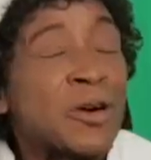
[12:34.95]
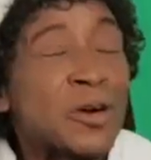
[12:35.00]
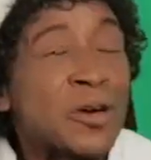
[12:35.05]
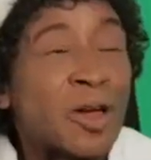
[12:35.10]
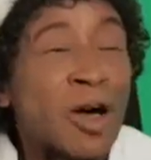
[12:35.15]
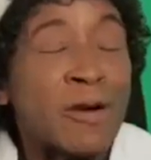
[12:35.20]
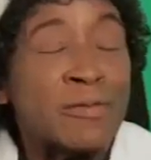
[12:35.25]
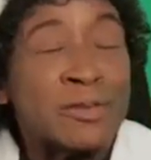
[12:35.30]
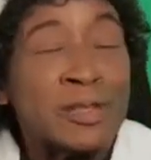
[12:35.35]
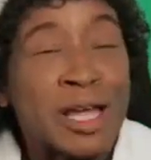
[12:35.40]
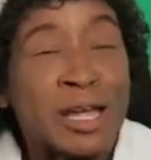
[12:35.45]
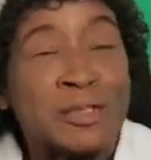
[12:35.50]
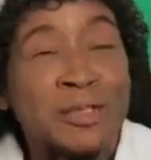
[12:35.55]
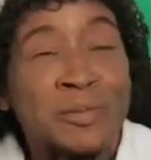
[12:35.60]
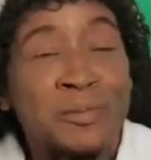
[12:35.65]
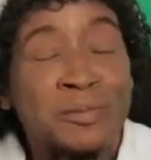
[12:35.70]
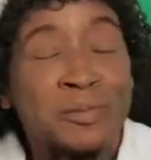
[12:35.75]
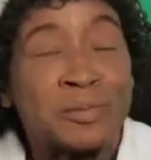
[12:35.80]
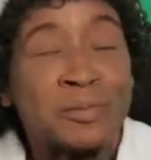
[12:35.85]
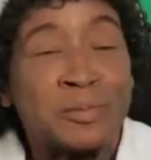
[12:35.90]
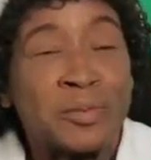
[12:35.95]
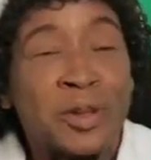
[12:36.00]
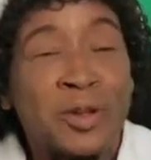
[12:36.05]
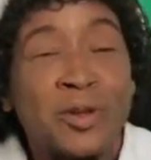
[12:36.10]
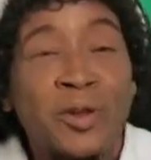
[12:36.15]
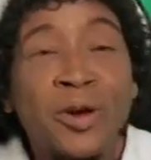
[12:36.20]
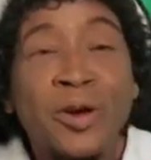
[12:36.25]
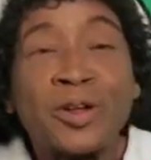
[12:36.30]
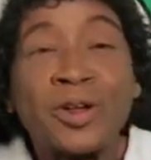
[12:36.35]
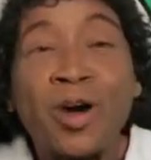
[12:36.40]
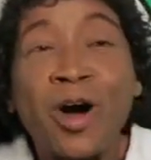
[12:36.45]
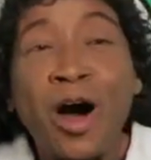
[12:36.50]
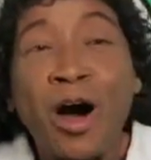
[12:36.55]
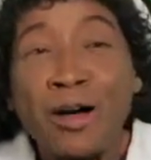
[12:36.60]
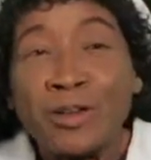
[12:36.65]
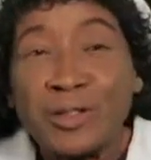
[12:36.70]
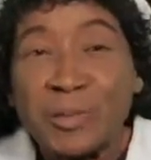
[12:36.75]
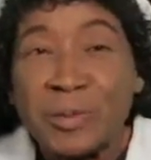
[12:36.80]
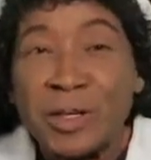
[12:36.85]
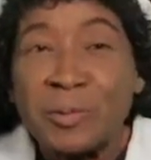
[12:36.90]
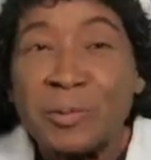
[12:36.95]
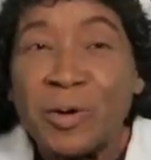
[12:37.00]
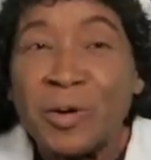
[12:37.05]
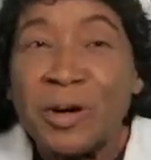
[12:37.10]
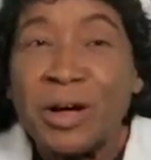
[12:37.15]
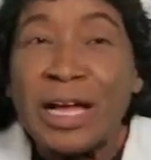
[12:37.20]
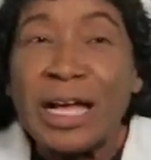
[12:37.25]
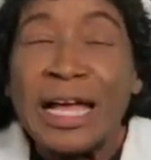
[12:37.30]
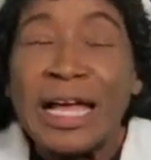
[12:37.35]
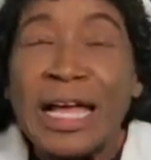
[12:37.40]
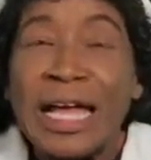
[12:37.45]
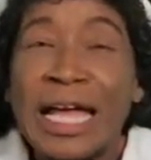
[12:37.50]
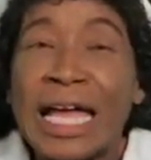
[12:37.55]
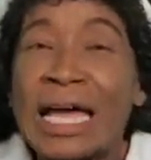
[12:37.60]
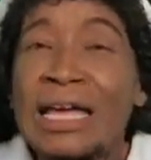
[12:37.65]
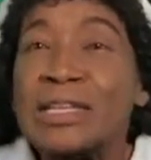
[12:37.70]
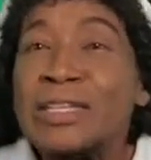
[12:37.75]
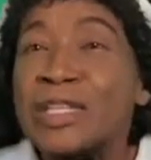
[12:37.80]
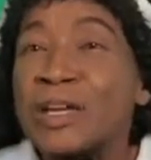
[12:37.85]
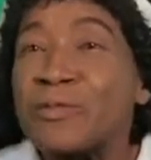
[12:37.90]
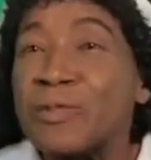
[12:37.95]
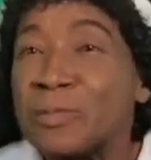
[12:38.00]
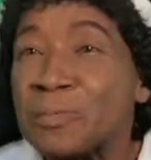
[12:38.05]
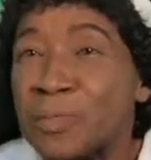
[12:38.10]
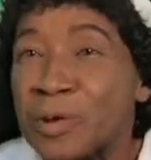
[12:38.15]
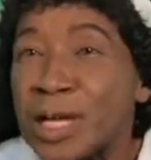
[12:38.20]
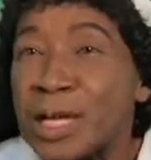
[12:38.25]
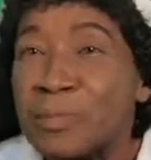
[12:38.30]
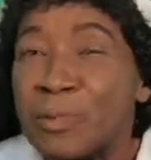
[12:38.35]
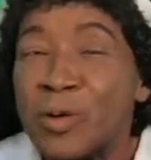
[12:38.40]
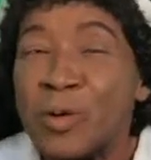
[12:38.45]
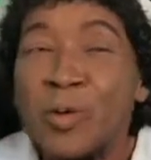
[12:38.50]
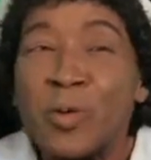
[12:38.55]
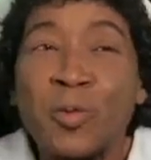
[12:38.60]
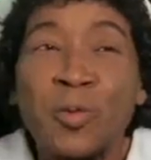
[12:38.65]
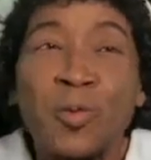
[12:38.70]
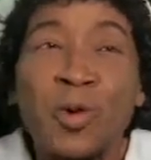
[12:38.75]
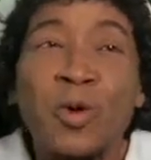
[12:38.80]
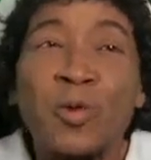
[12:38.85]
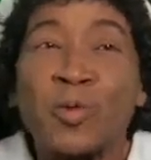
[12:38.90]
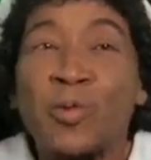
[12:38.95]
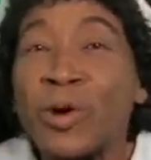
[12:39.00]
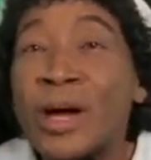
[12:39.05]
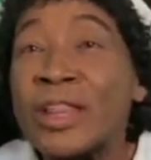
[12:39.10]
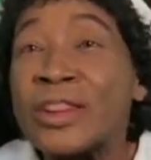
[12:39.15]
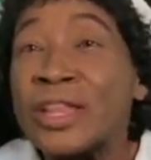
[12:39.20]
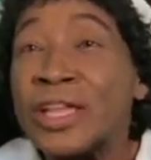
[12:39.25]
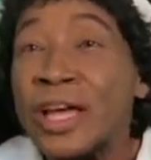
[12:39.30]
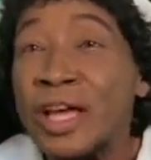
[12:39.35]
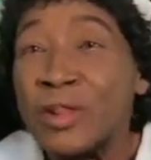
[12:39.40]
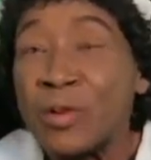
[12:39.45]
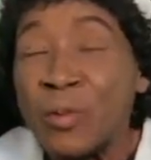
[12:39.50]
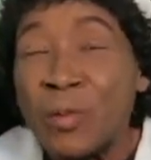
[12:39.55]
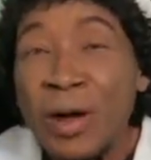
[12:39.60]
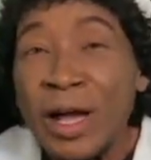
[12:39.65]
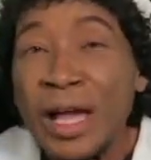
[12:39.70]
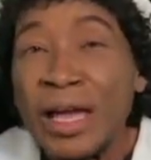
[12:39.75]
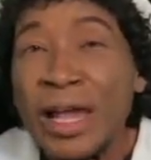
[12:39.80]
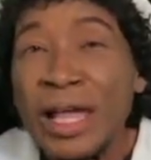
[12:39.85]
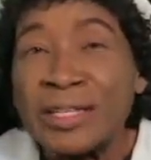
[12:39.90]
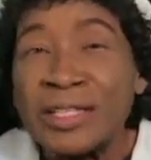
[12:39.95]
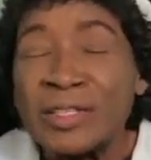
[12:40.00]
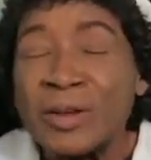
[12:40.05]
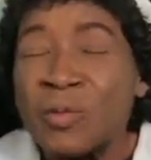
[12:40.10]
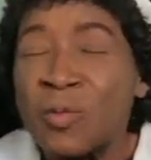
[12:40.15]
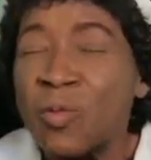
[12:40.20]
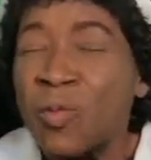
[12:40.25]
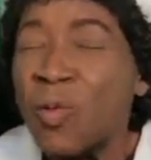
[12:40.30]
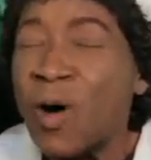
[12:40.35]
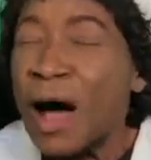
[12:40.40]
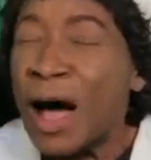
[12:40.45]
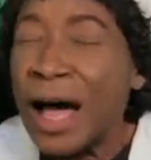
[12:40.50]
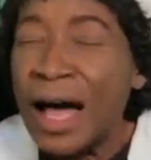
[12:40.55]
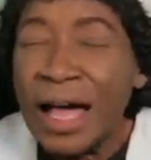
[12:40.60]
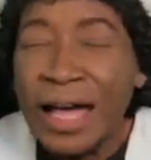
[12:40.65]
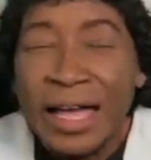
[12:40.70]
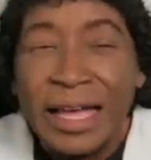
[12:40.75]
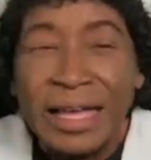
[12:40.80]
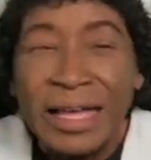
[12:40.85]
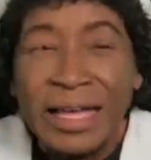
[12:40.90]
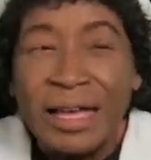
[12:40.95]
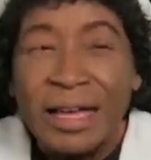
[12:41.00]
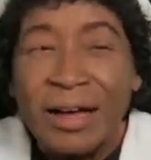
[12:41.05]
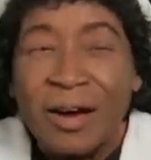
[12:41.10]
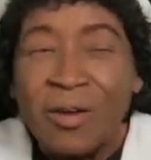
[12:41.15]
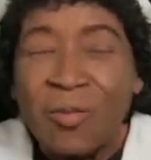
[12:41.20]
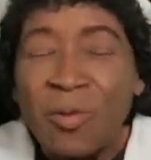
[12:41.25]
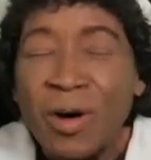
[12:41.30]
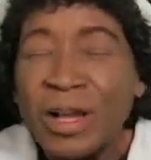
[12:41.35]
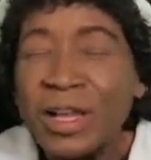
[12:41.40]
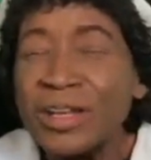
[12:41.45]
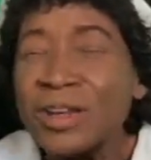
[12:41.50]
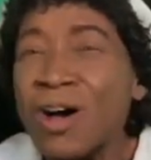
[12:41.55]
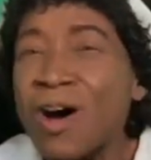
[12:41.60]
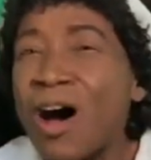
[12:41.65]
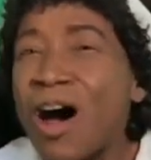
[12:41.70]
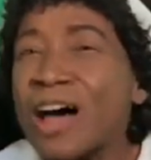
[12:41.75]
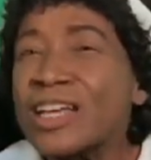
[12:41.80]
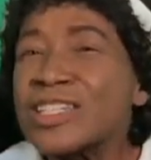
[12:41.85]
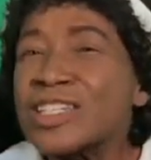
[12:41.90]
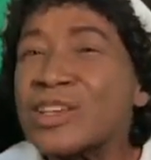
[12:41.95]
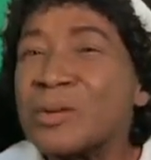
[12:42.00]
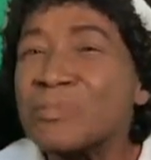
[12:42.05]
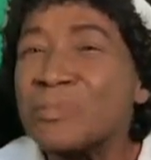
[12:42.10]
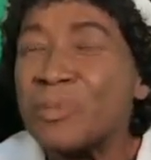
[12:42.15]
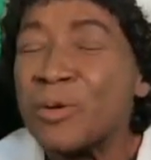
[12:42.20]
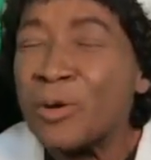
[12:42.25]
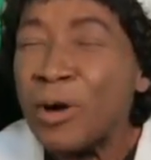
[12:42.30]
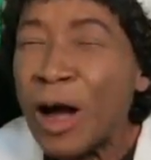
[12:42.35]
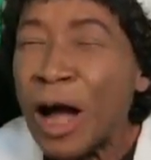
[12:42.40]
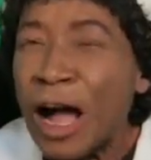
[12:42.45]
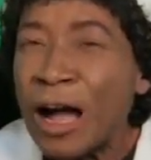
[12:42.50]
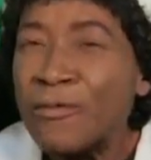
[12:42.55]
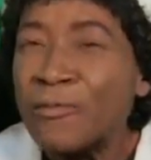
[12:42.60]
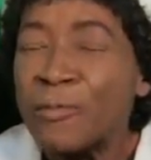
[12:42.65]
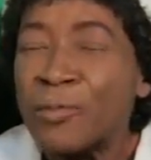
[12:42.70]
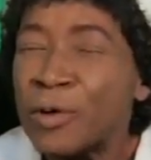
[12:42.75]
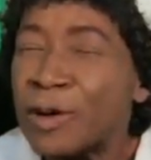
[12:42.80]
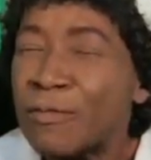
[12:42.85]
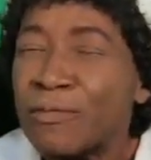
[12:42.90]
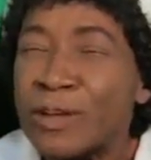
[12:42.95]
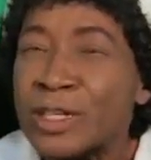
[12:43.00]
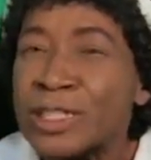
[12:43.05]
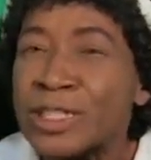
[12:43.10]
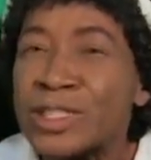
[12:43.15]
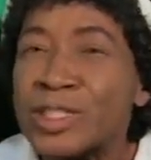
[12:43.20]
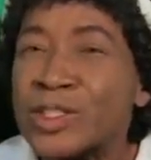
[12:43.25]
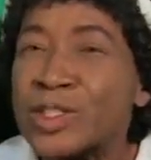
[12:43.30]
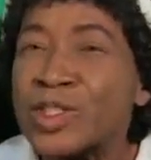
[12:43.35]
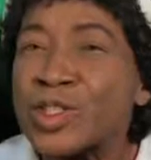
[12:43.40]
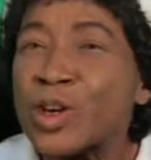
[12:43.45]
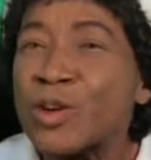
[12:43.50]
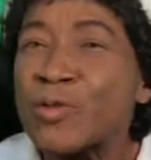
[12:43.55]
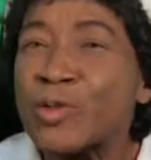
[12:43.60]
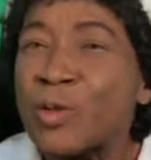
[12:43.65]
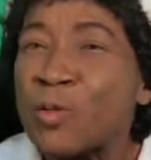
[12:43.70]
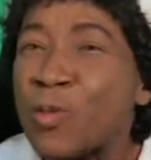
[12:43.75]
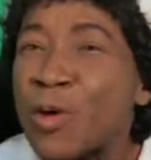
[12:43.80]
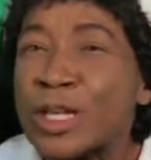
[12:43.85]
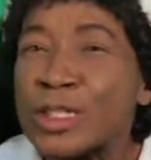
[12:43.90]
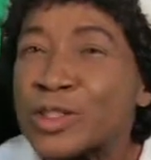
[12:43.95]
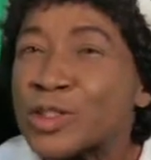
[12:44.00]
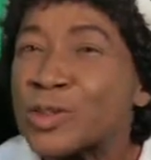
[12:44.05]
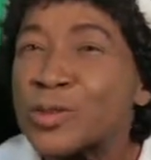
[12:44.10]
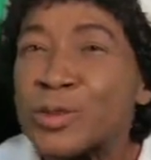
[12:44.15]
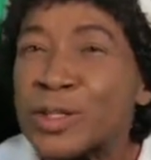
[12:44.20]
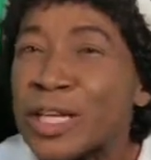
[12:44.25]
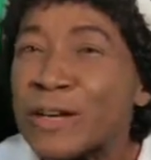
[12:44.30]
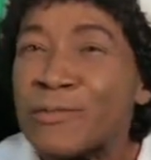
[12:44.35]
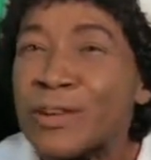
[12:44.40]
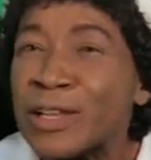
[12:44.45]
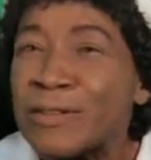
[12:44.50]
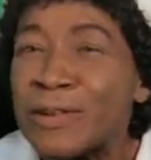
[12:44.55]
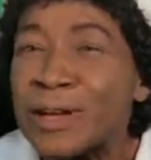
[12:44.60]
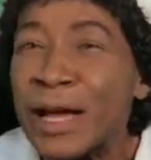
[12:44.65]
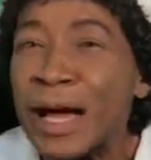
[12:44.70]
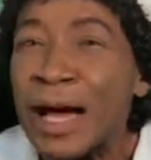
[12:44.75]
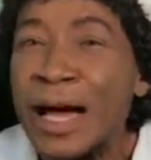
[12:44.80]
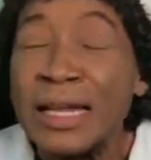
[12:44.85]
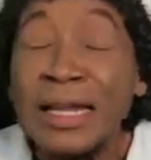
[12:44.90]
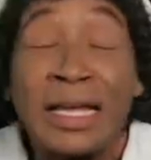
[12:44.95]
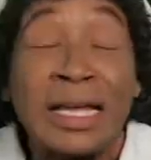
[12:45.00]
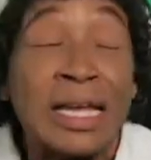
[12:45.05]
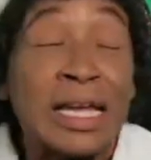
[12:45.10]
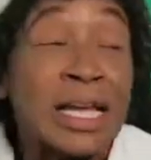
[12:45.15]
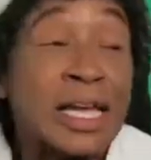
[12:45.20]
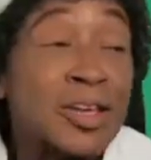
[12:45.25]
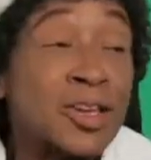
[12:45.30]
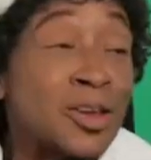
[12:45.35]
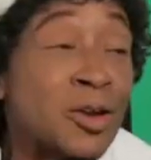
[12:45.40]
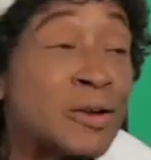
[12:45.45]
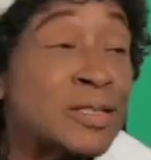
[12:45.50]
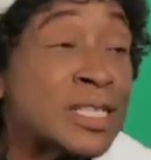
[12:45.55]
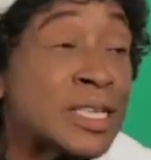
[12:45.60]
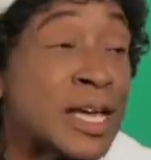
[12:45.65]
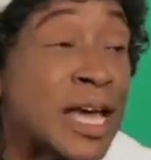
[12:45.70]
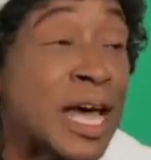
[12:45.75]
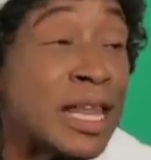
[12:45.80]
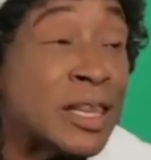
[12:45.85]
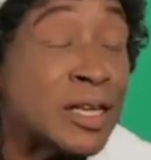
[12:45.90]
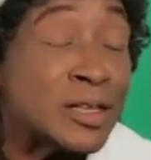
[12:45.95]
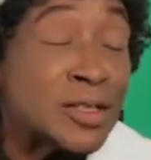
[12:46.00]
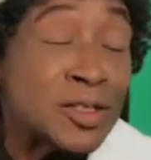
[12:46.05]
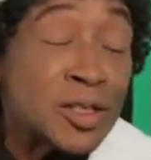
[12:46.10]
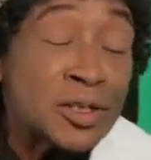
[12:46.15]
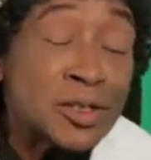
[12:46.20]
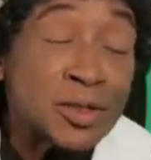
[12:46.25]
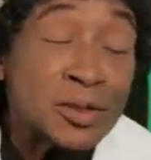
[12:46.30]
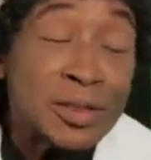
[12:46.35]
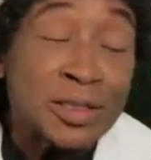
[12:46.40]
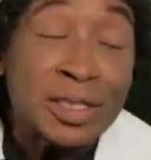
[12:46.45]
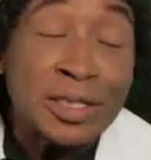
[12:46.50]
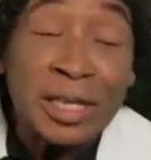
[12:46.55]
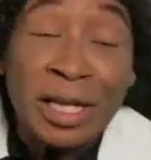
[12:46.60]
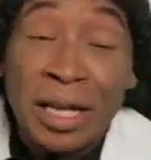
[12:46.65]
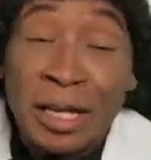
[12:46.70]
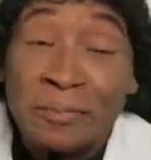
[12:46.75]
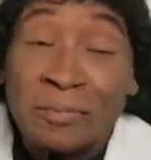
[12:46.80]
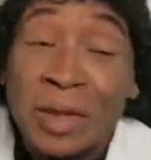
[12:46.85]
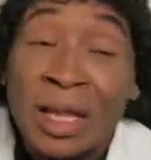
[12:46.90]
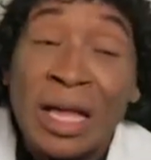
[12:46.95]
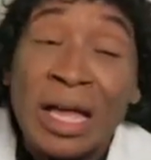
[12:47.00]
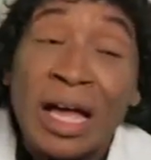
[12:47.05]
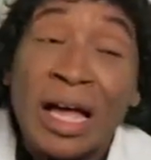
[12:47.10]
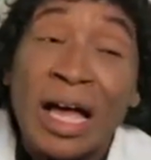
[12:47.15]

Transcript: heard oftentimes the Lord calls people and different people will run the other way. And I said, why? What an awesome privilege to serve the one true and ever living God. You know, as a Catholic sister, as a nun,